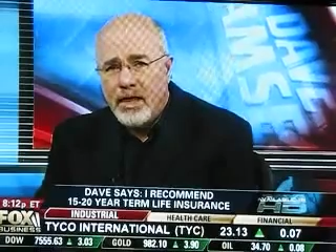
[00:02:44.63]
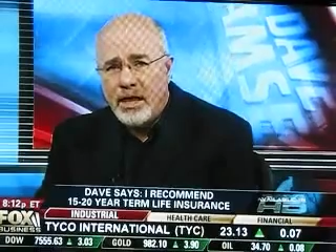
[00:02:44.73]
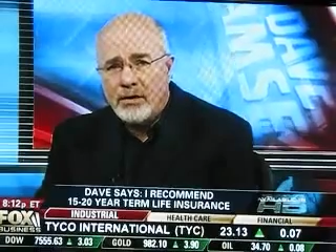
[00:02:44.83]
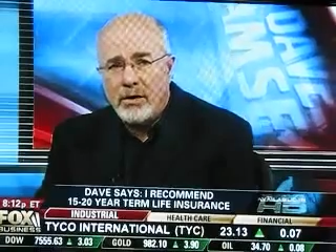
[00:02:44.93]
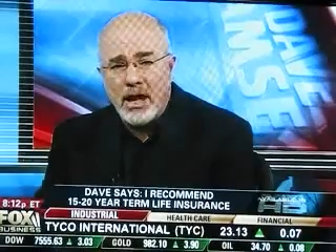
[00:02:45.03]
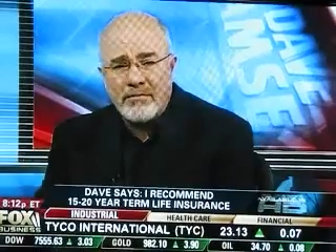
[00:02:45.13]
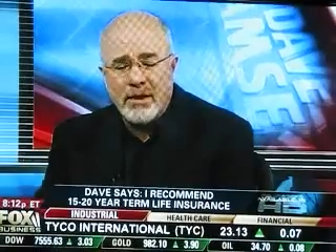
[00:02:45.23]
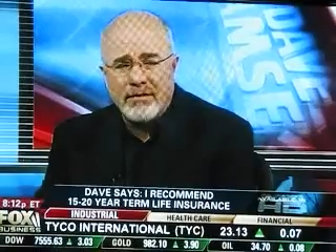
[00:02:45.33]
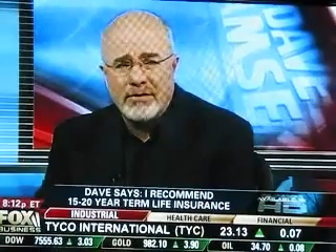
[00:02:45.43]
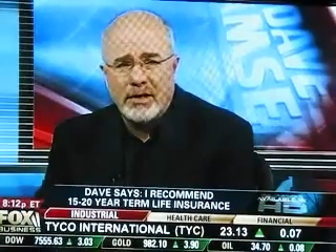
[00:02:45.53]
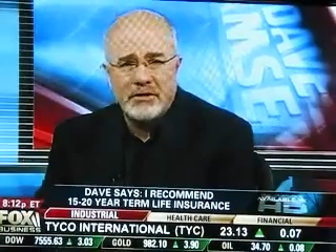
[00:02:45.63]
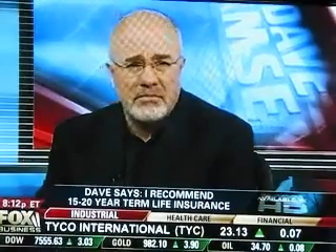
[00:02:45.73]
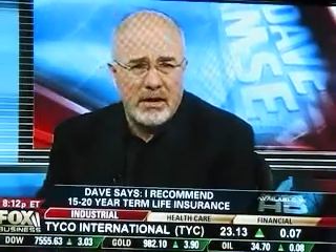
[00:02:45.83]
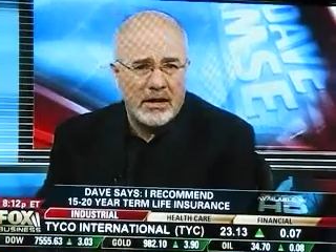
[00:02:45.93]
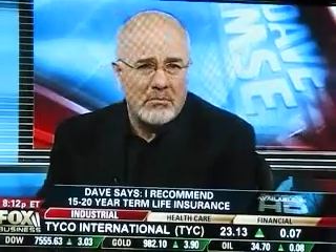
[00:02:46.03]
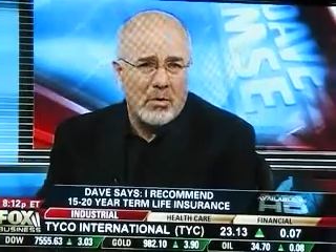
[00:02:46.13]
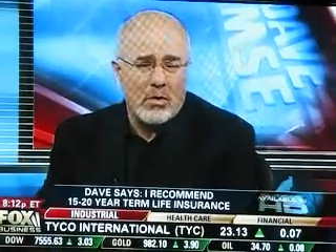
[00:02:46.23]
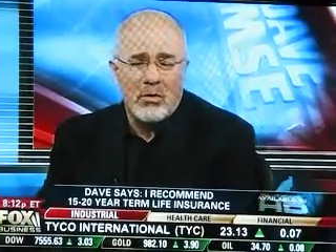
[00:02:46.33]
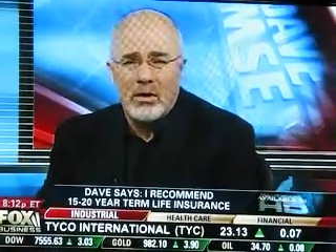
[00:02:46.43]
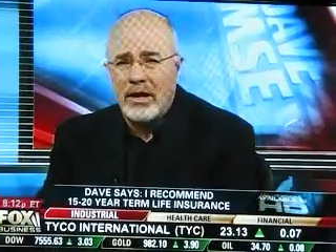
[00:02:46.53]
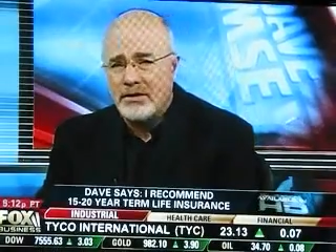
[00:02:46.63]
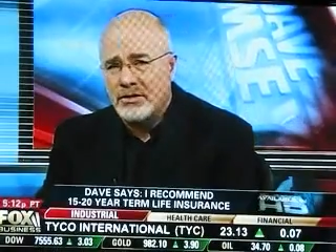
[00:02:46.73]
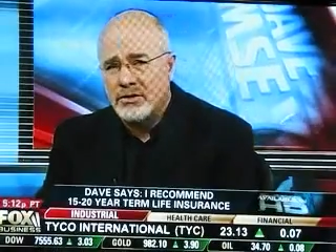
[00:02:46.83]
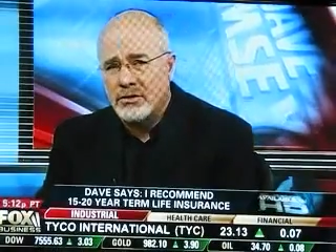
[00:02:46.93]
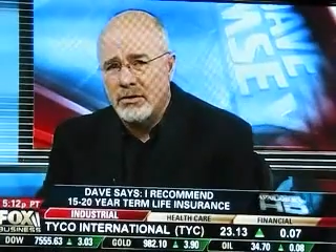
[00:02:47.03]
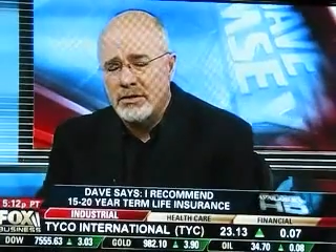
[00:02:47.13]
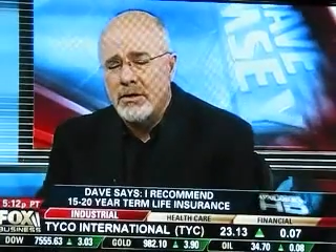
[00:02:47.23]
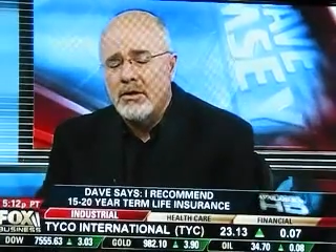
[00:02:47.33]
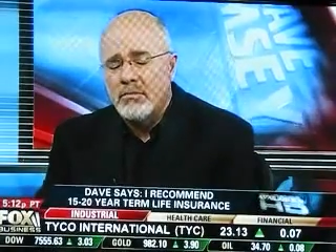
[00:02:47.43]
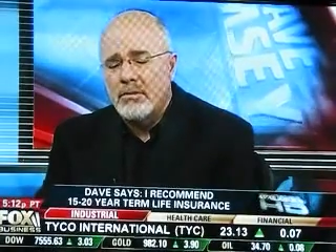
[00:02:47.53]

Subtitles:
And your life may have changed. You may need more or less insurance.